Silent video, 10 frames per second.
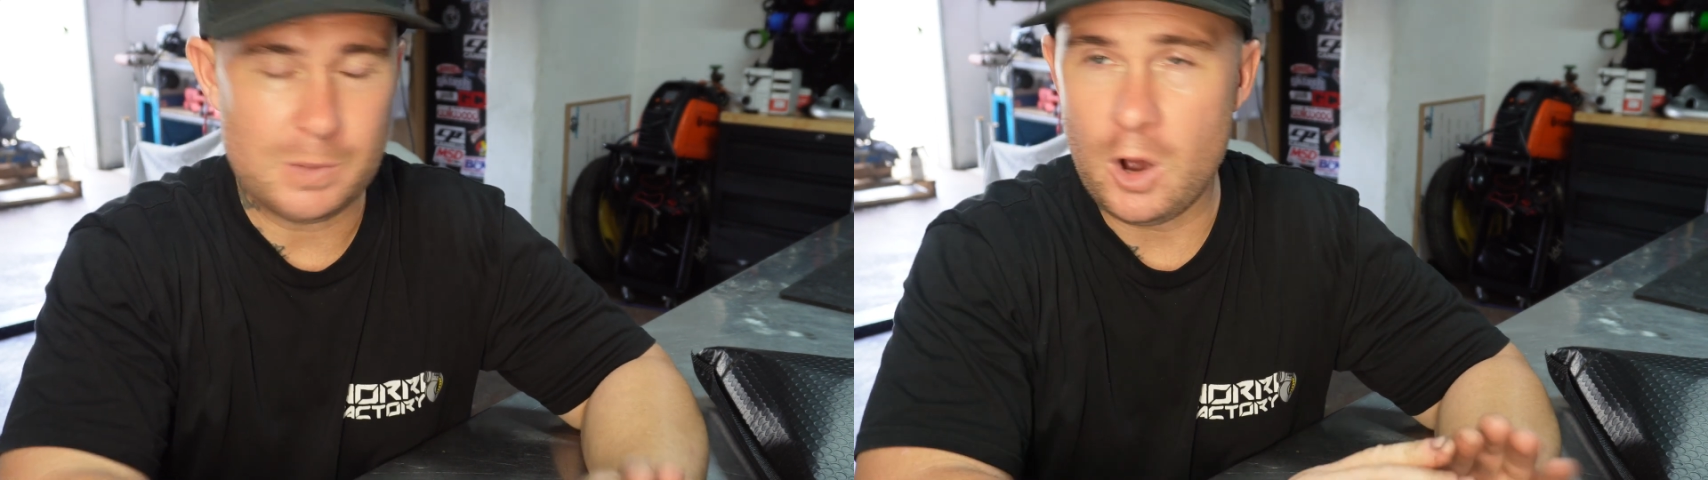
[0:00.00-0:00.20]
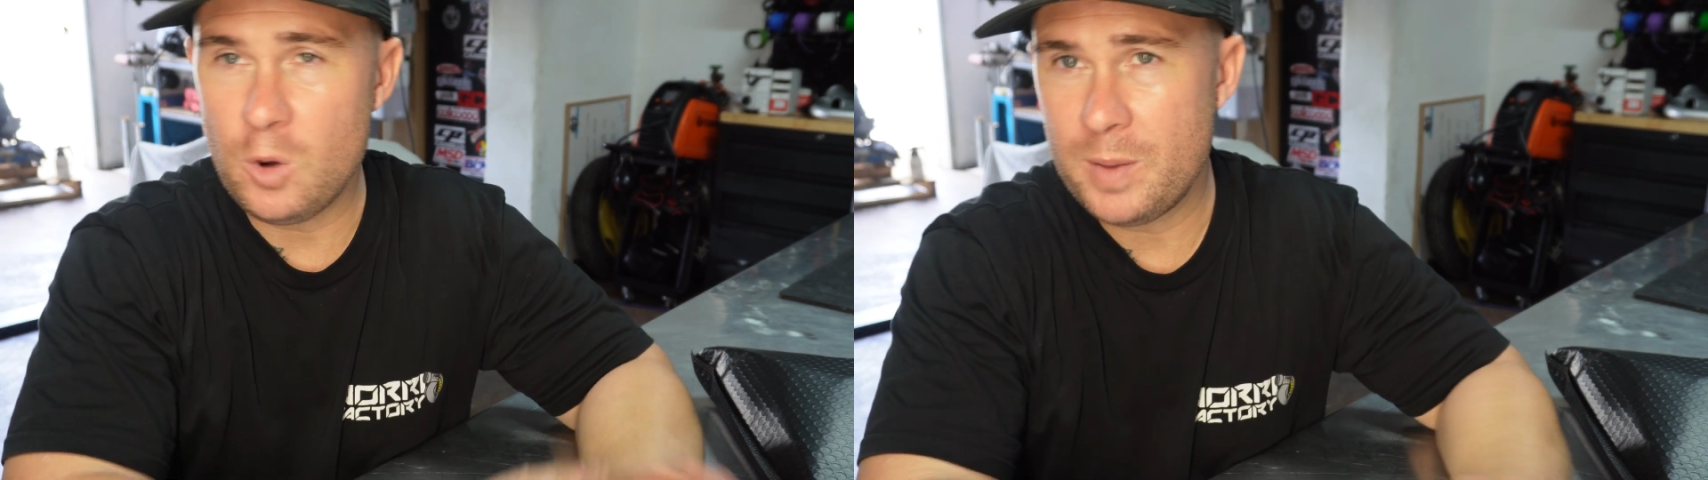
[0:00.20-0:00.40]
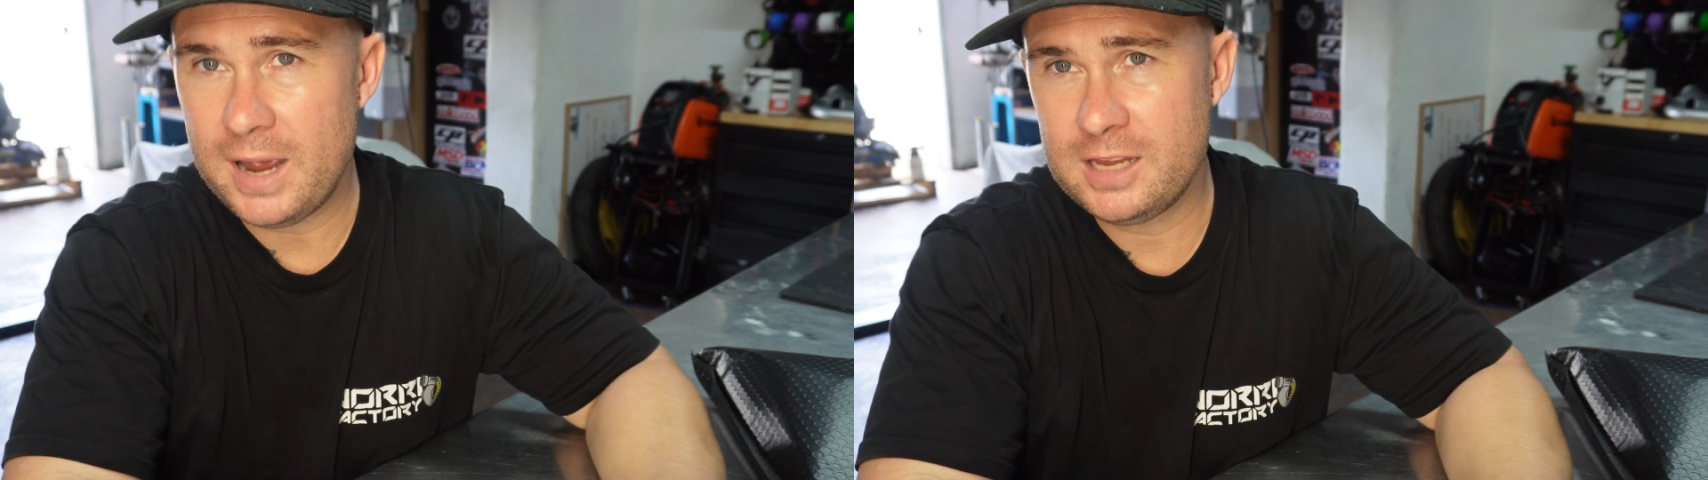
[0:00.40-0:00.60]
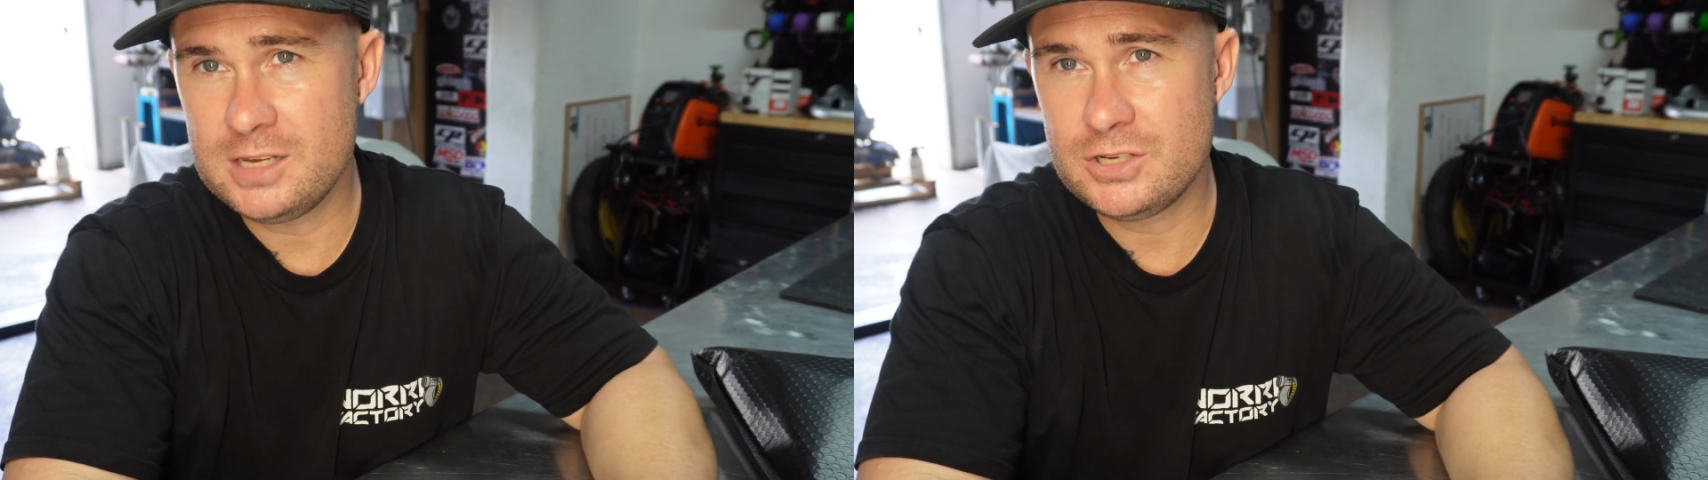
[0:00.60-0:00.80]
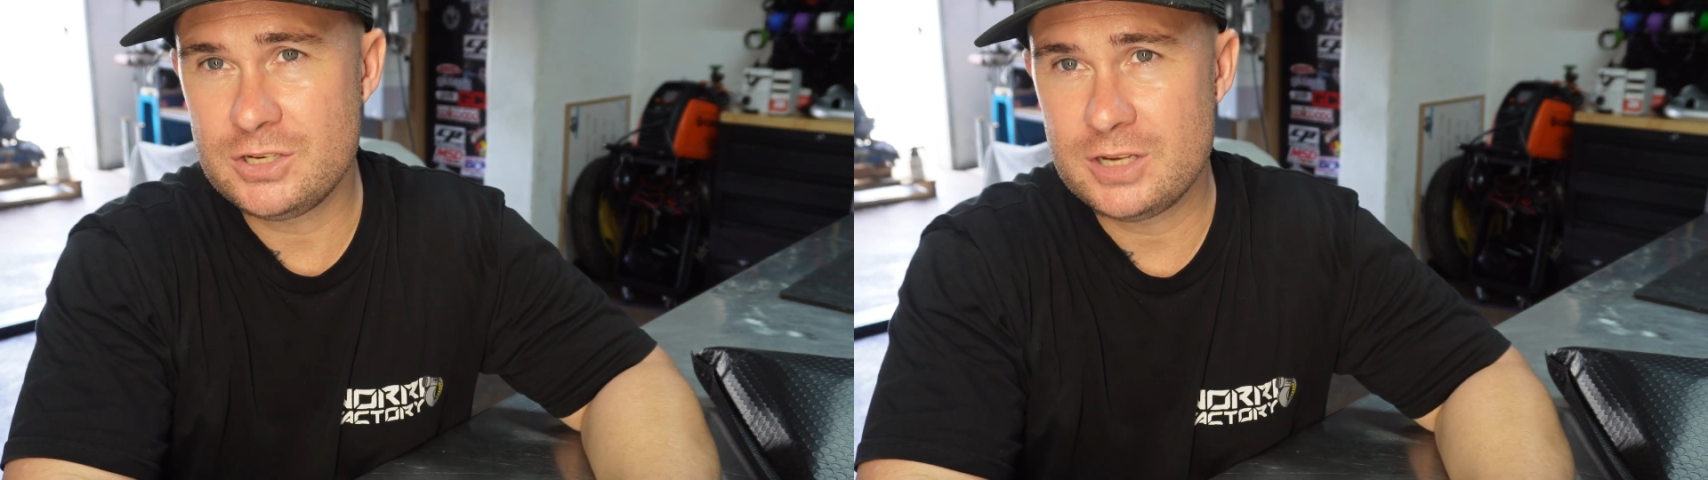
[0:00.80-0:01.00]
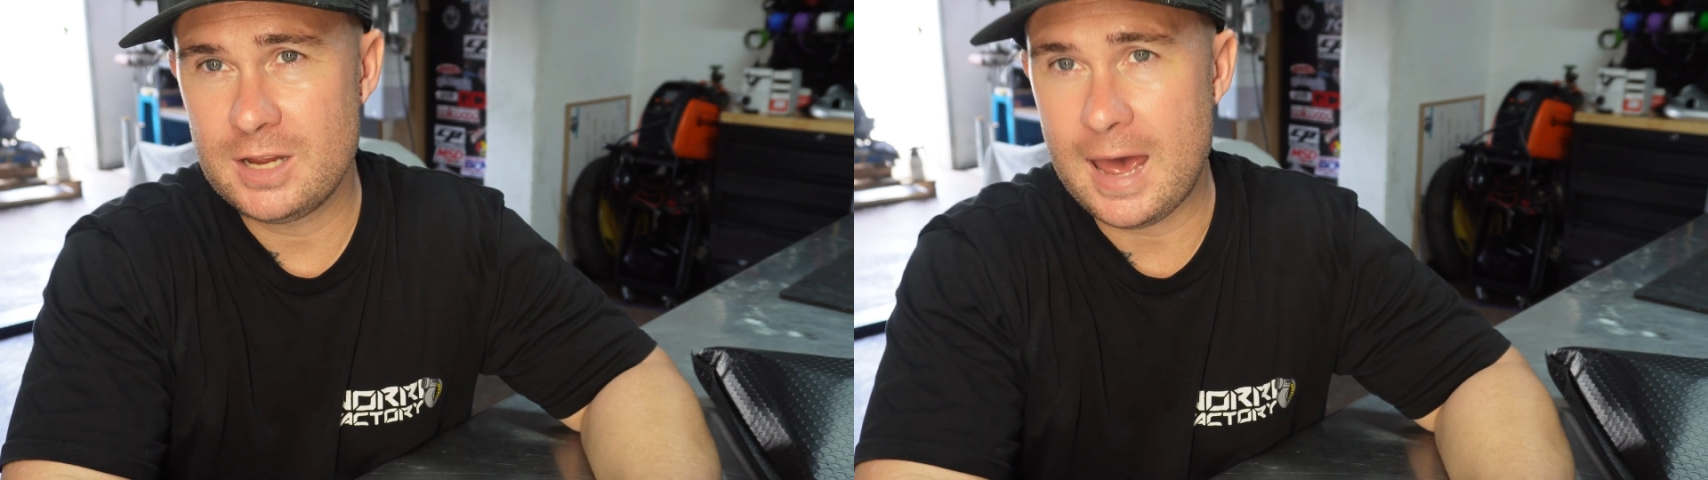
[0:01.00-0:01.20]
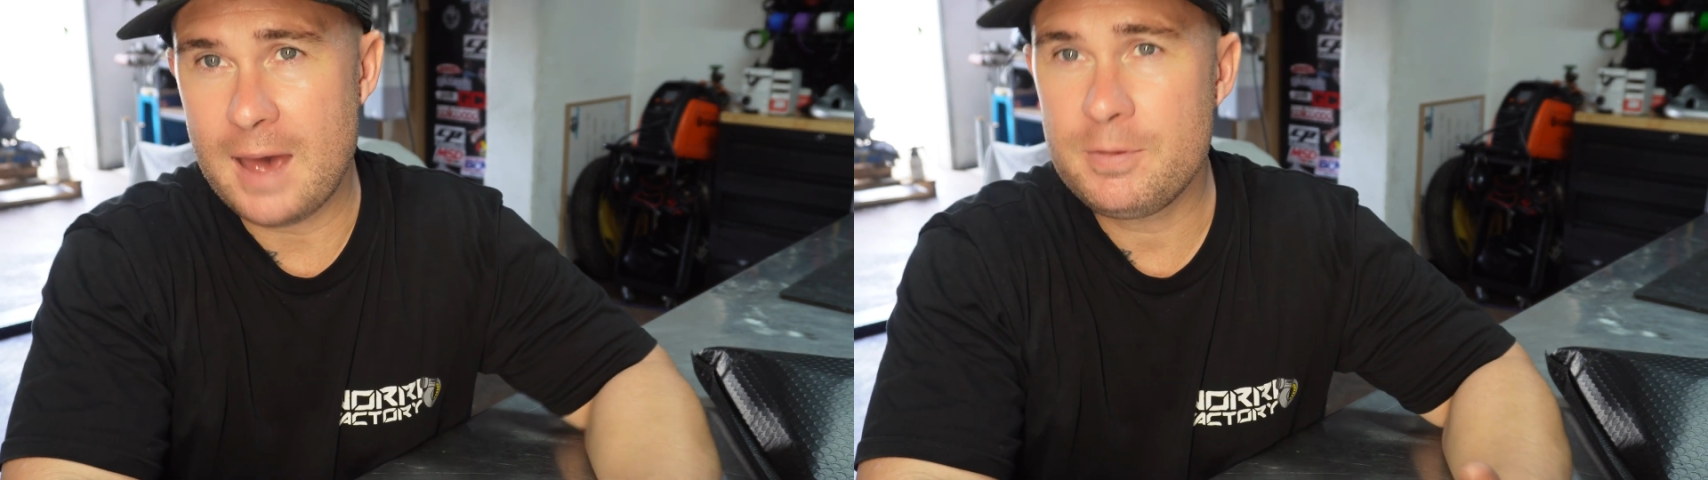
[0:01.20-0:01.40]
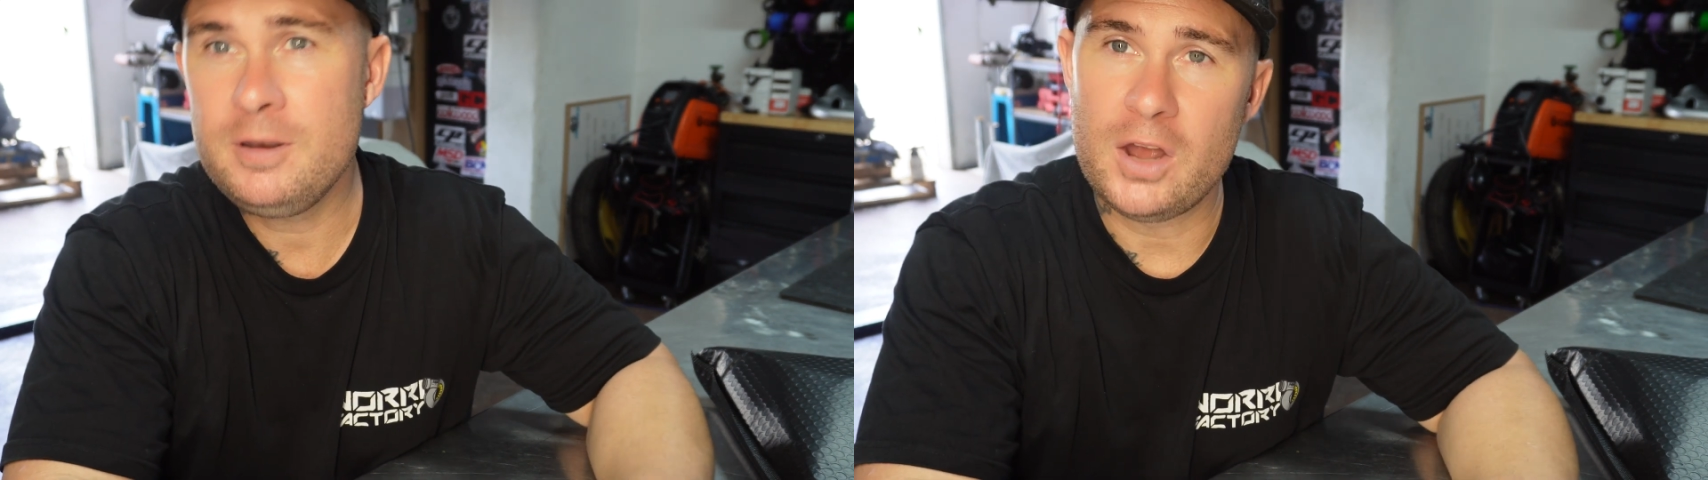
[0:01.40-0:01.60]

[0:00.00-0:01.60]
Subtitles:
whole package happen,